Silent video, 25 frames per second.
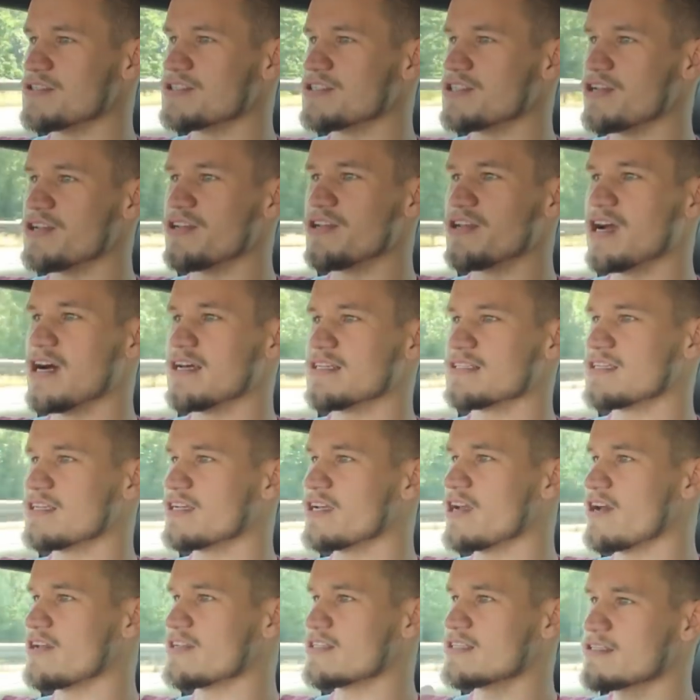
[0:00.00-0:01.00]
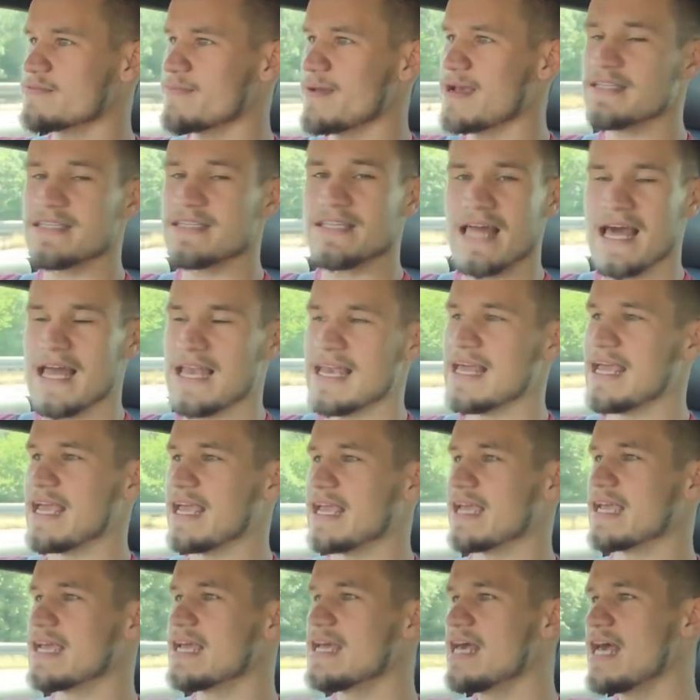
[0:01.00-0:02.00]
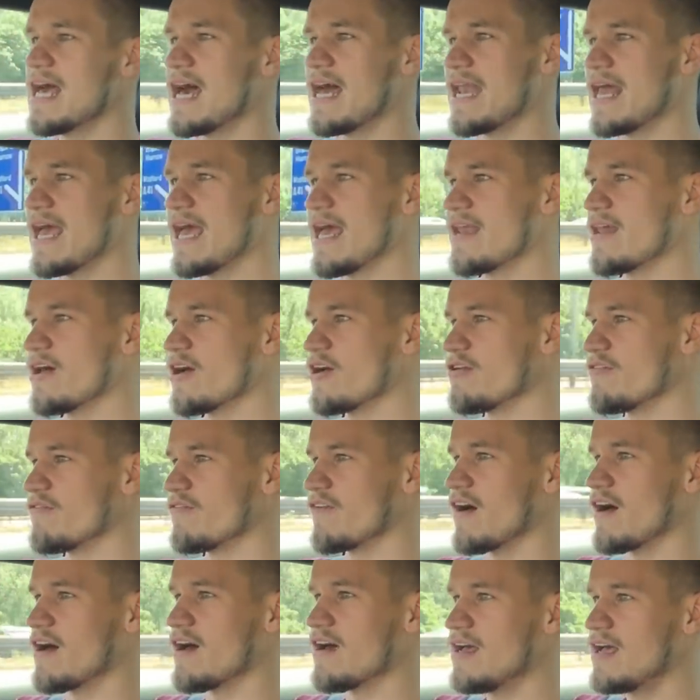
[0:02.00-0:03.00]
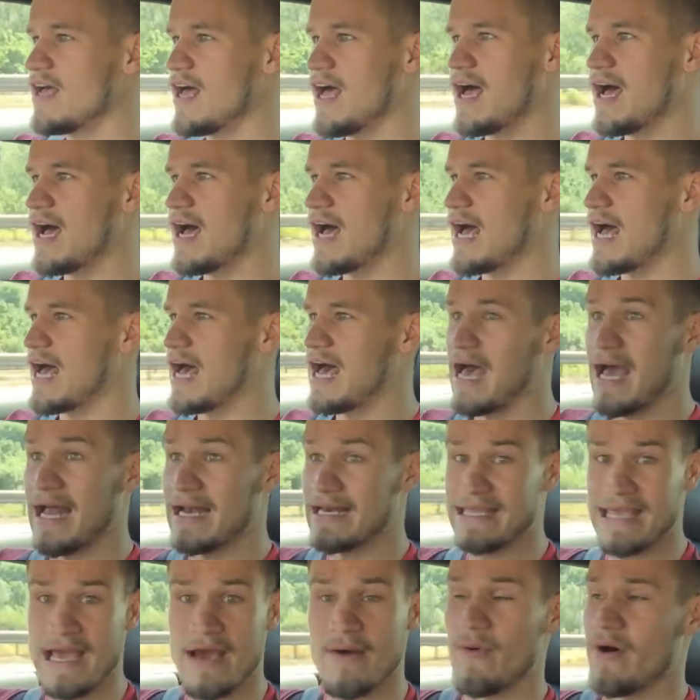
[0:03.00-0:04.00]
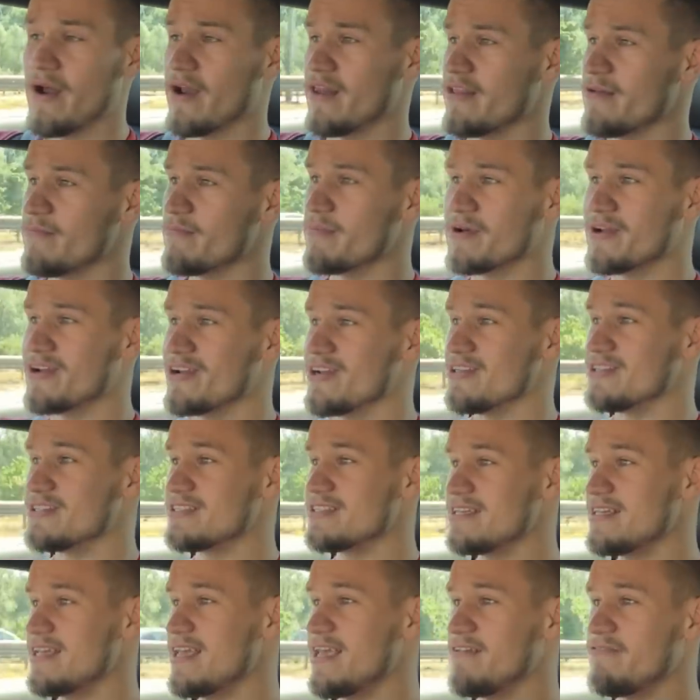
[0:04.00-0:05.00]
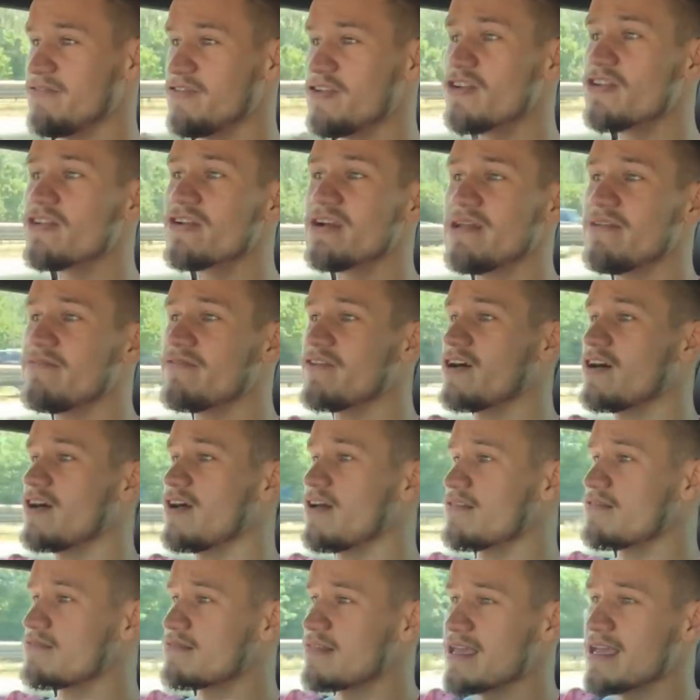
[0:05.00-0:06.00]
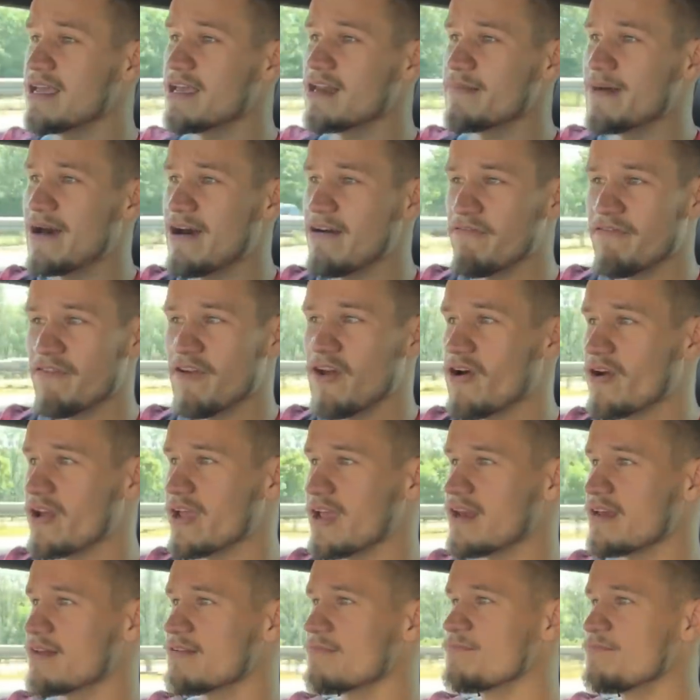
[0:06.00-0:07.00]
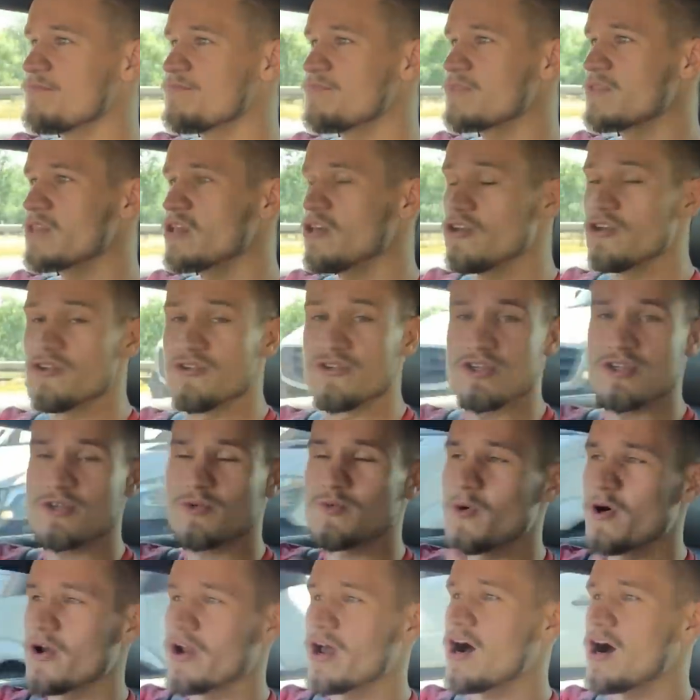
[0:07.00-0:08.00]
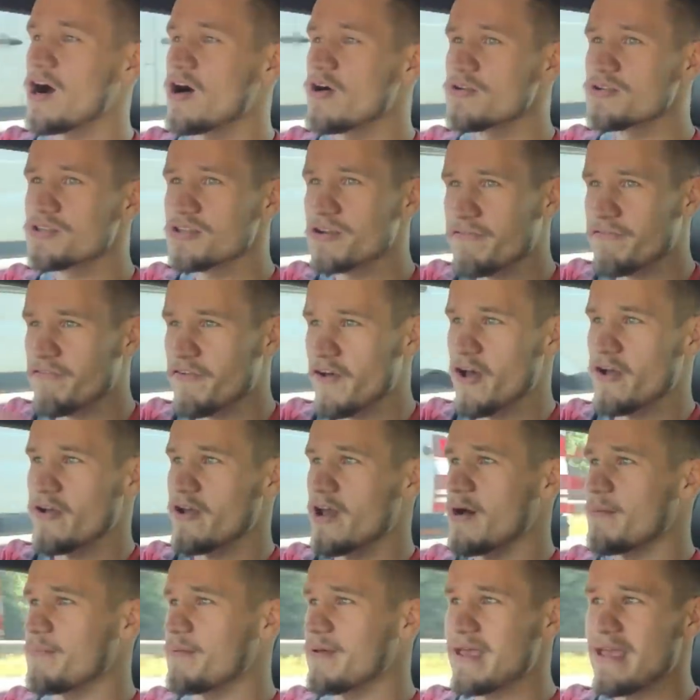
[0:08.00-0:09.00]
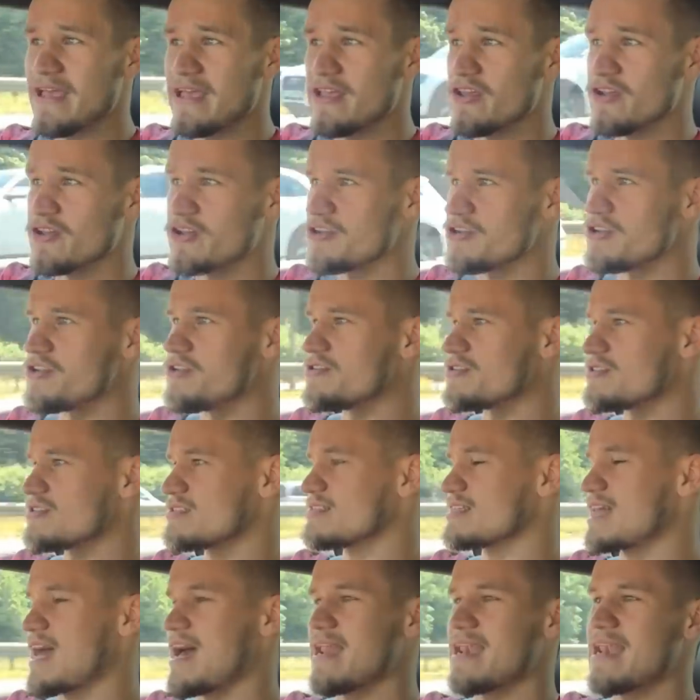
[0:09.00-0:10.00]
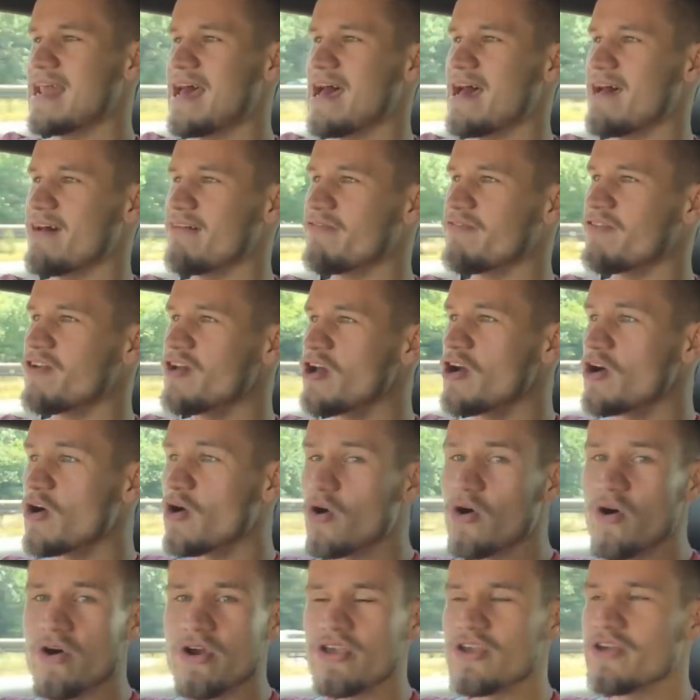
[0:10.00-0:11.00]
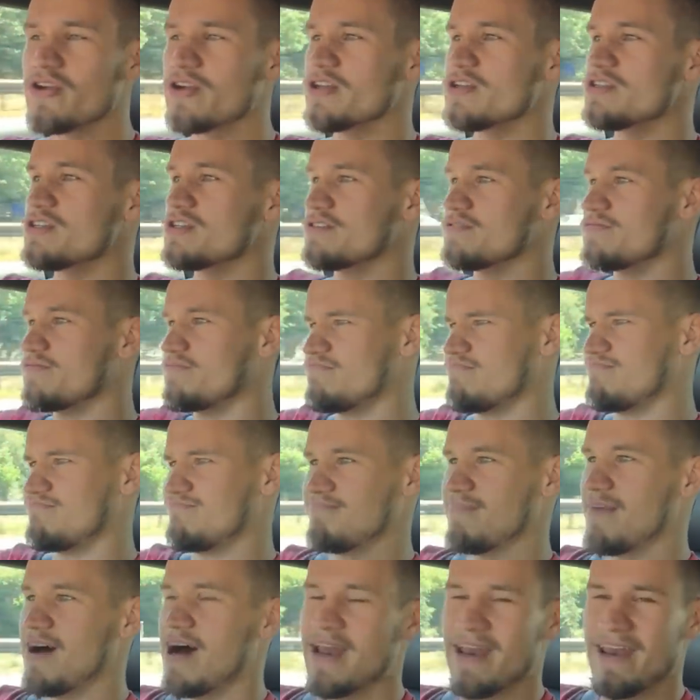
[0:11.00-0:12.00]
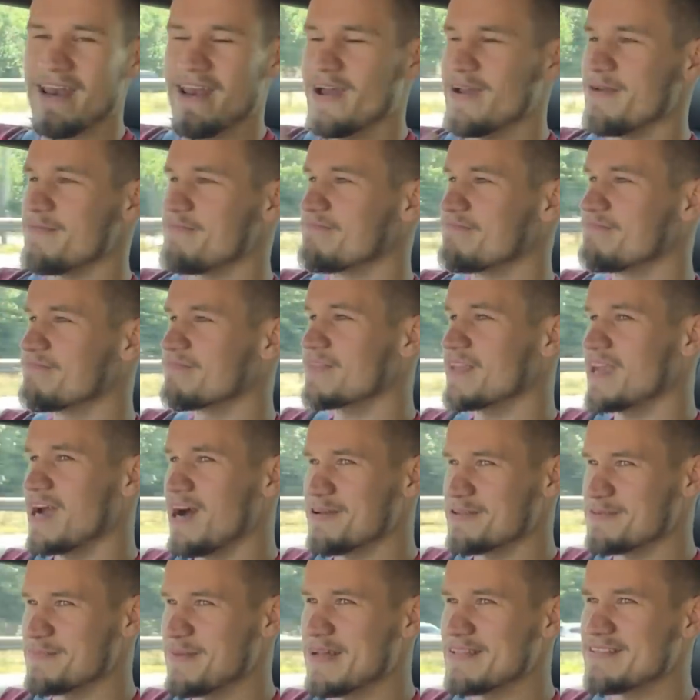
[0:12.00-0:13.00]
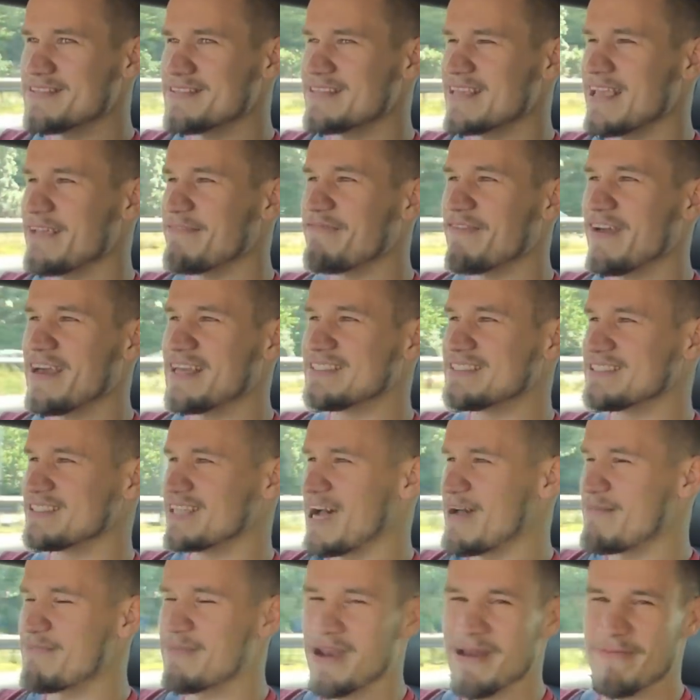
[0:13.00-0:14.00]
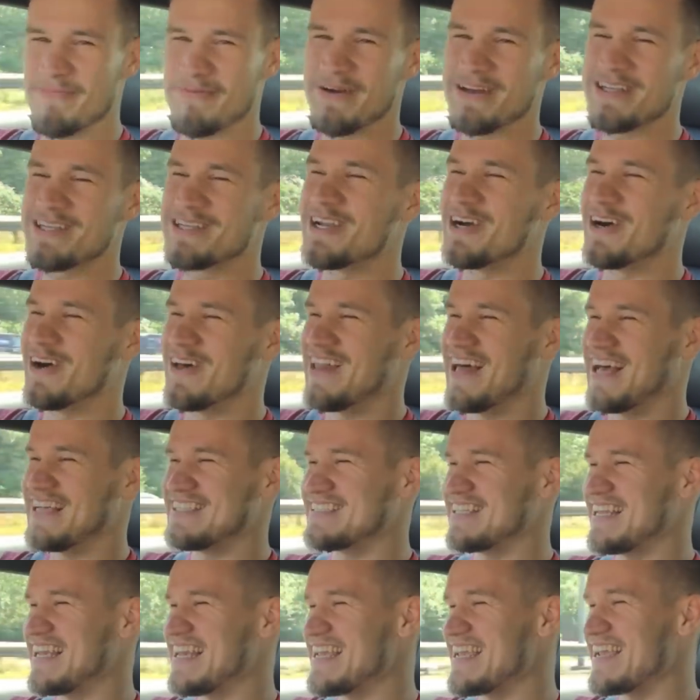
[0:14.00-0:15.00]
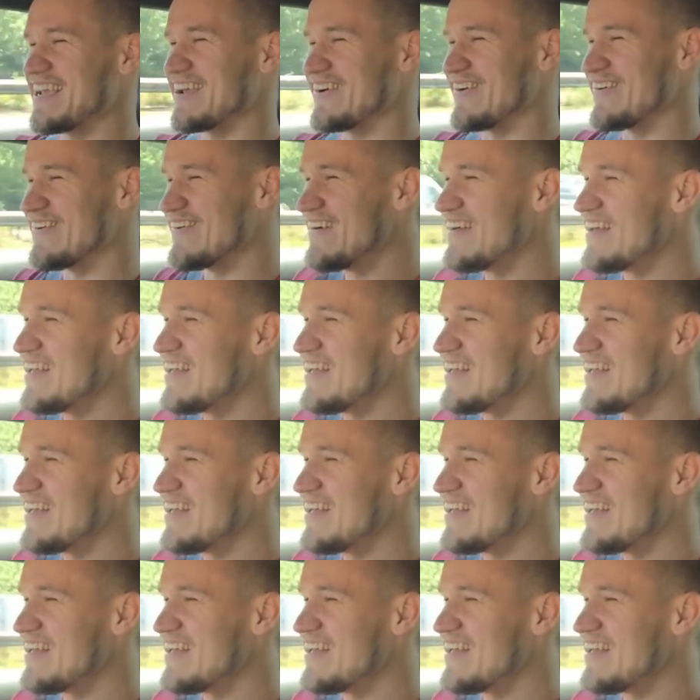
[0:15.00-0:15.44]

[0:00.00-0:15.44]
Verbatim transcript: so you guys can go and smash that link and head over and get one of them because if you're either thinking about vlogging, you just wanna hold your phone up here, you can use a sat nav, or you can just, I don't know, I was about to say FaceTime, but I'm pretty sure that's illegal.